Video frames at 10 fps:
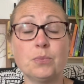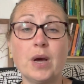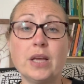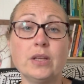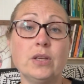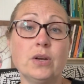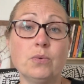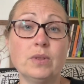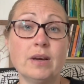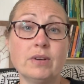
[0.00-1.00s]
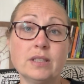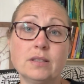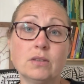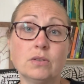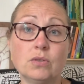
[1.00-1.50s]
where there
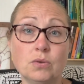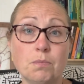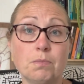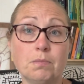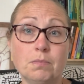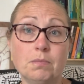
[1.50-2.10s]
is some